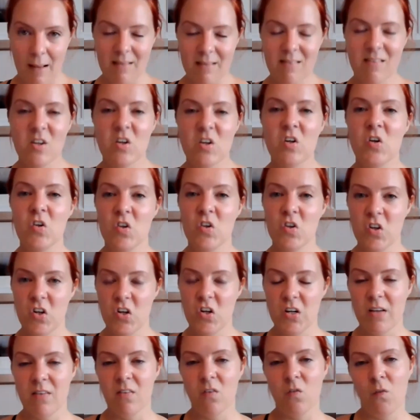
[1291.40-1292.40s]
Message your
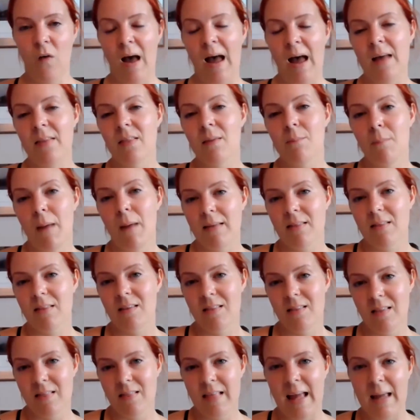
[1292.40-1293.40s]
students via the
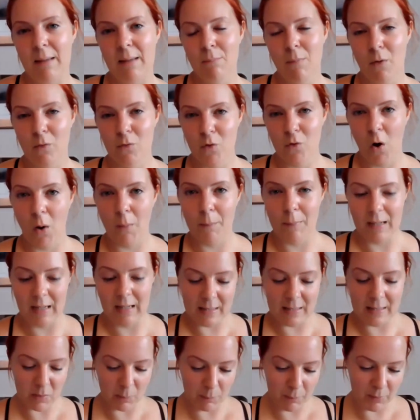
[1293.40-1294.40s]
method that they most
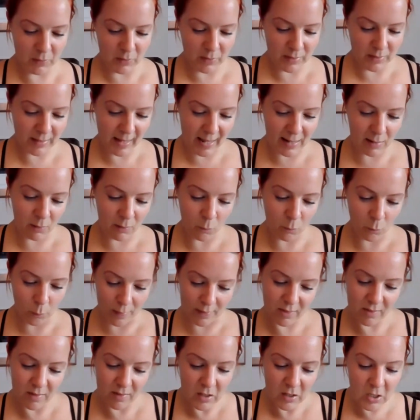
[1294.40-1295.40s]
commonly communicate
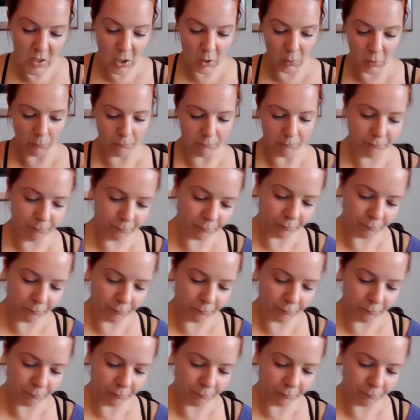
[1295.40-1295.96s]
with you.